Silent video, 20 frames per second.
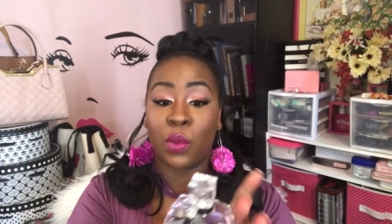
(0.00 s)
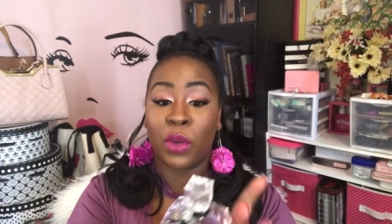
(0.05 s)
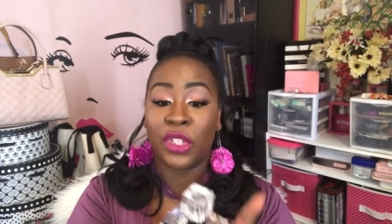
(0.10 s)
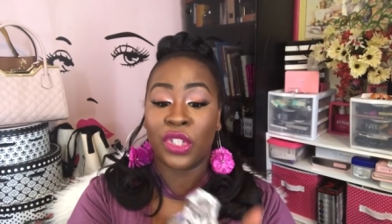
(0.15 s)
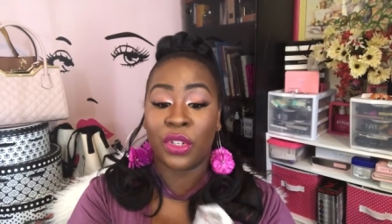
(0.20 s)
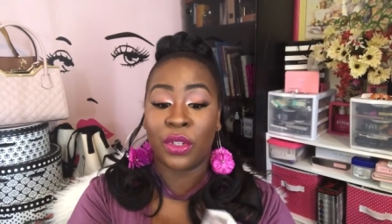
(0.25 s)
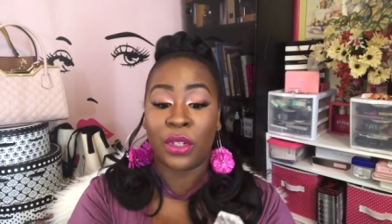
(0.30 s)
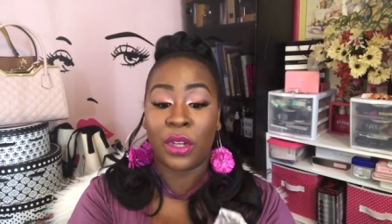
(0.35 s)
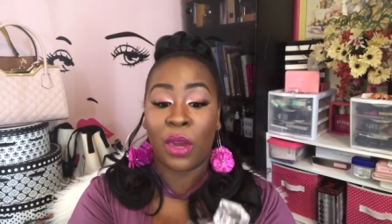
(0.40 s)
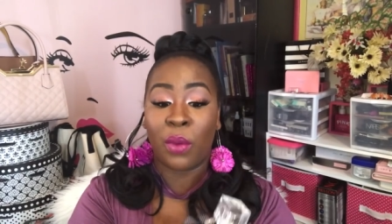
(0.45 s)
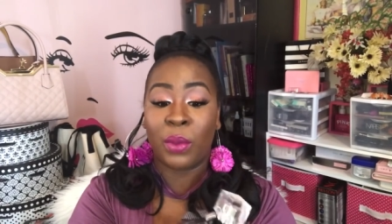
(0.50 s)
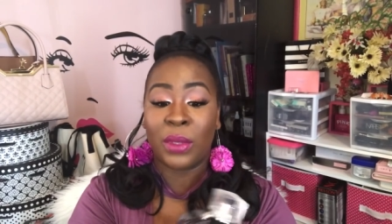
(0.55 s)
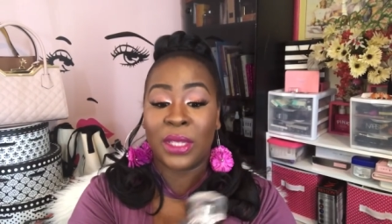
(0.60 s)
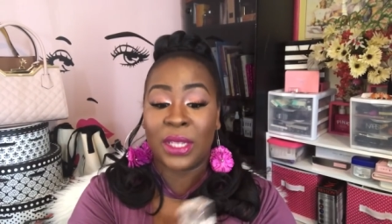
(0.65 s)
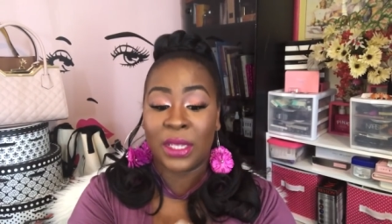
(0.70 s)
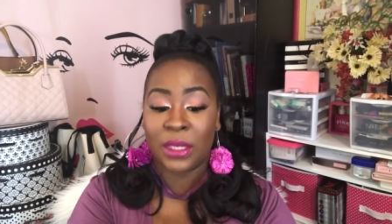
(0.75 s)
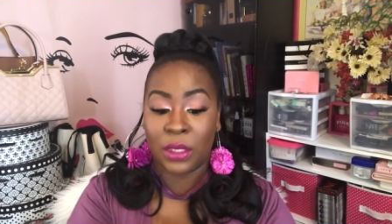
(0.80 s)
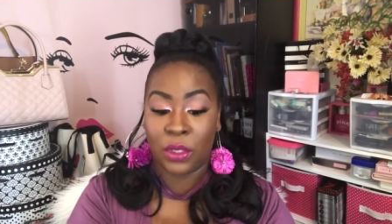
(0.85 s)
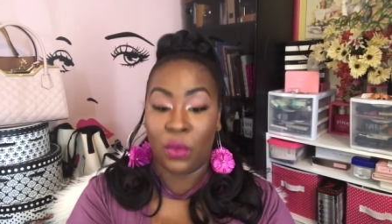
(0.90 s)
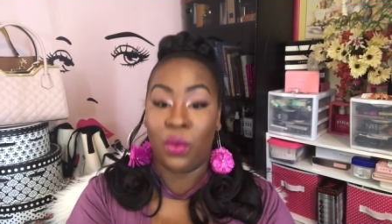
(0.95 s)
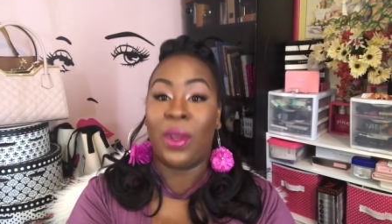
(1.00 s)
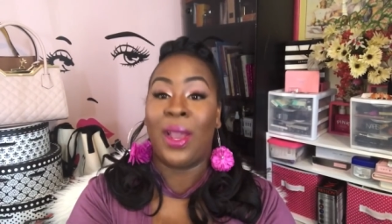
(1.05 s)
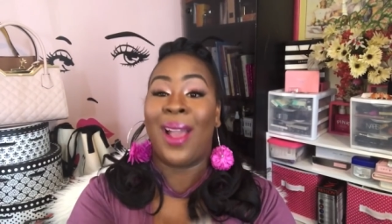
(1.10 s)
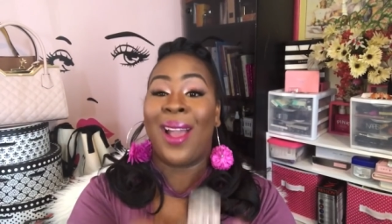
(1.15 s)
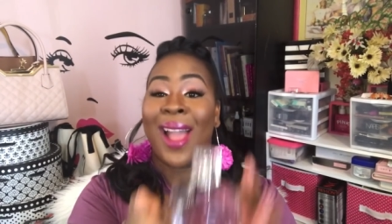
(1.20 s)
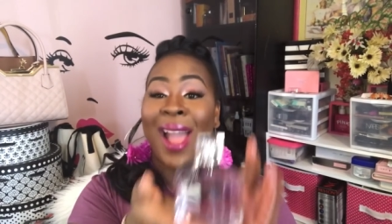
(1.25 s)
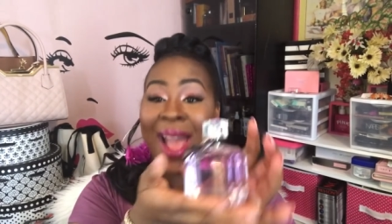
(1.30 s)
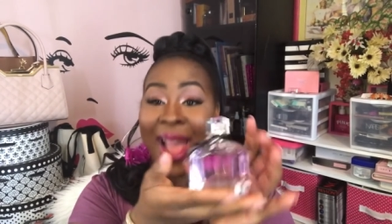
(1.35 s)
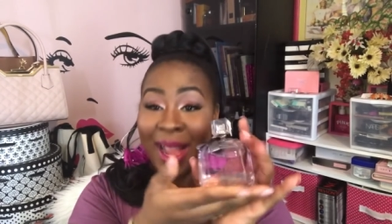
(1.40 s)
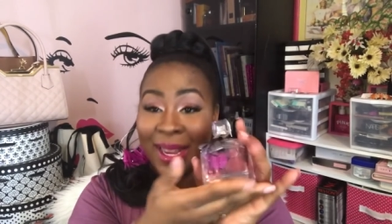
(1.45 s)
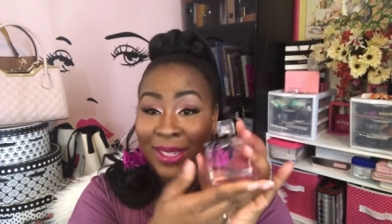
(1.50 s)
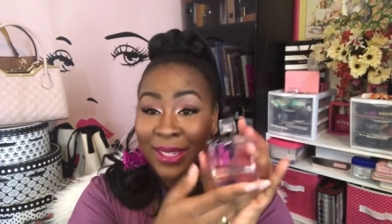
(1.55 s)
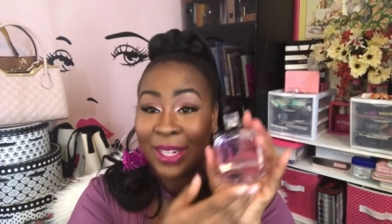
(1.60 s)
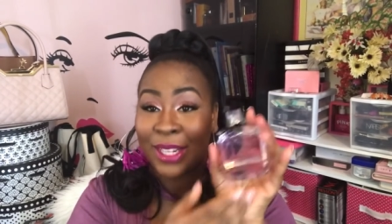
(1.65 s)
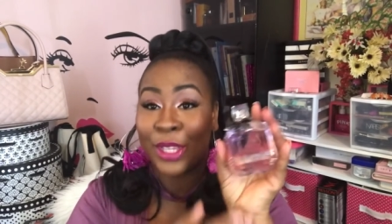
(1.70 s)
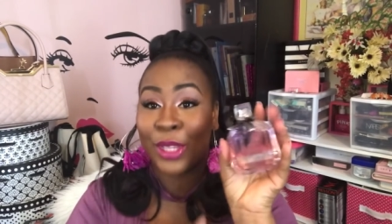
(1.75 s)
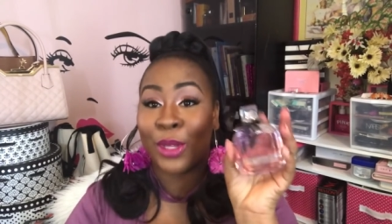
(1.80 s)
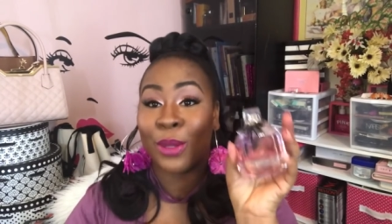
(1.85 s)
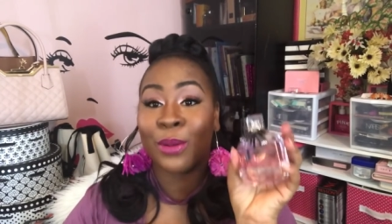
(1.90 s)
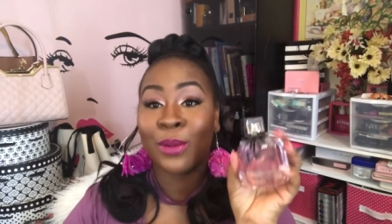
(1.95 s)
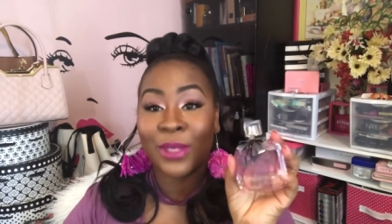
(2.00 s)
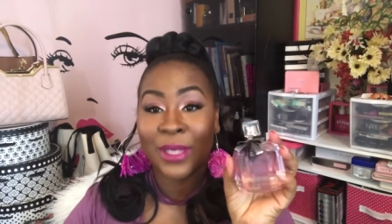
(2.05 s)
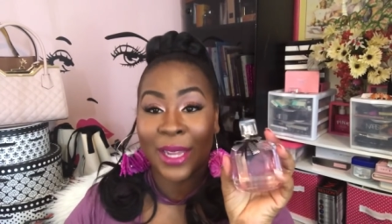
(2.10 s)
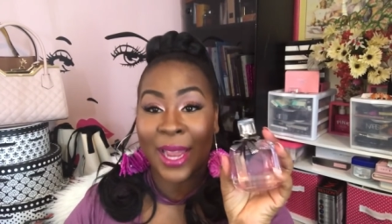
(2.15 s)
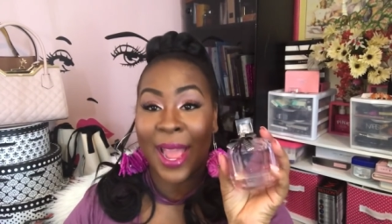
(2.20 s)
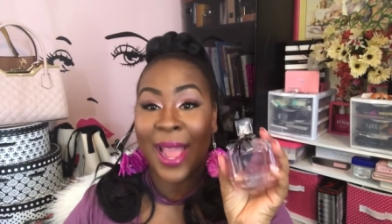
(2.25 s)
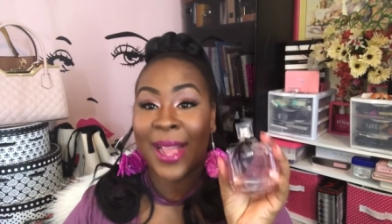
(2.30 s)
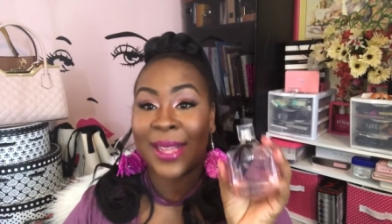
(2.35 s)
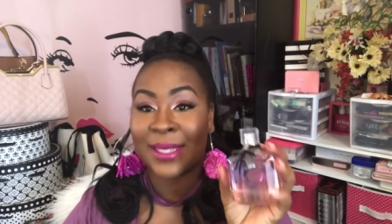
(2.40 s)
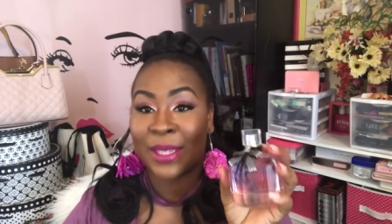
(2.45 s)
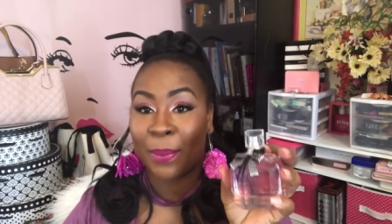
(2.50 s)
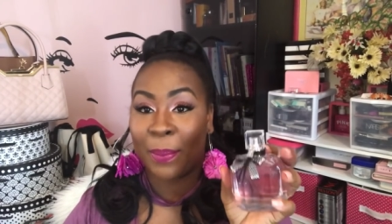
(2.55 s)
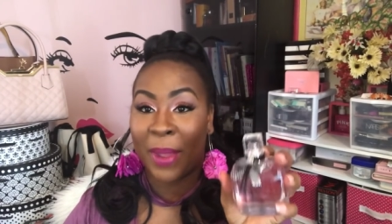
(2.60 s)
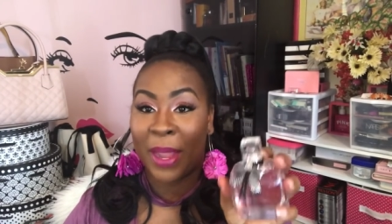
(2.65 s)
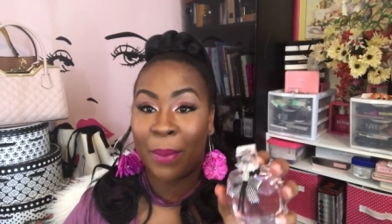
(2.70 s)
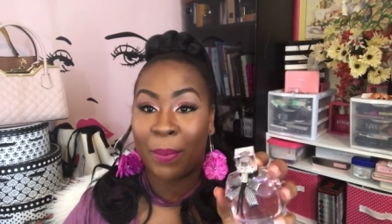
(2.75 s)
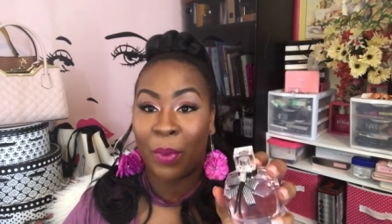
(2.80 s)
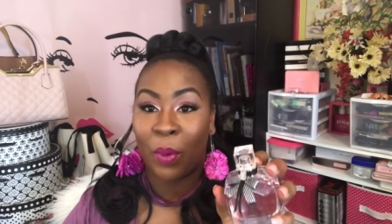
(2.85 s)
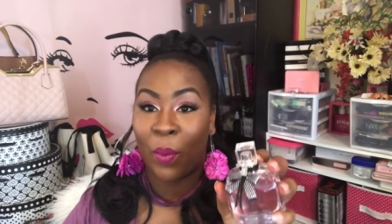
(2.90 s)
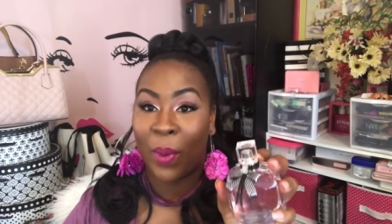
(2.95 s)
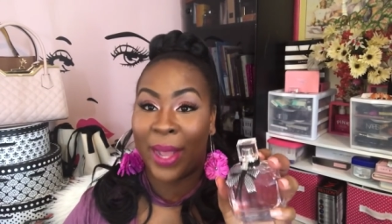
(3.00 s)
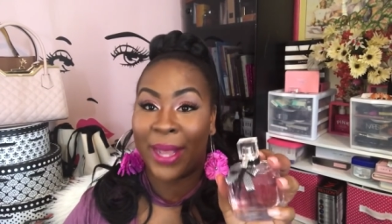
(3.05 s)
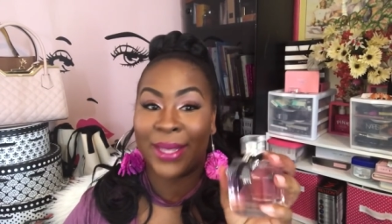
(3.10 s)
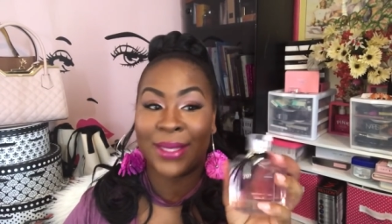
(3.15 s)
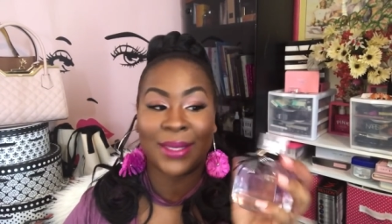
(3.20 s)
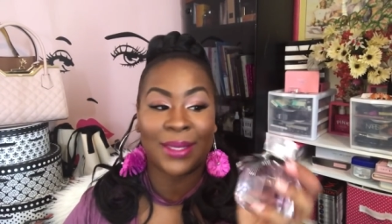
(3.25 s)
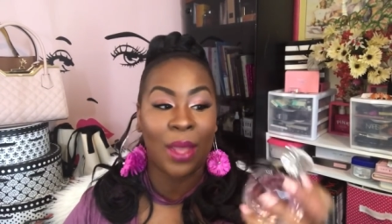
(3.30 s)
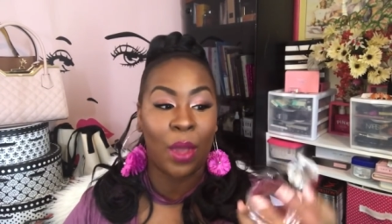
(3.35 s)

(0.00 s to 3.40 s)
once you're done with this, you can actually use it as a paperweight.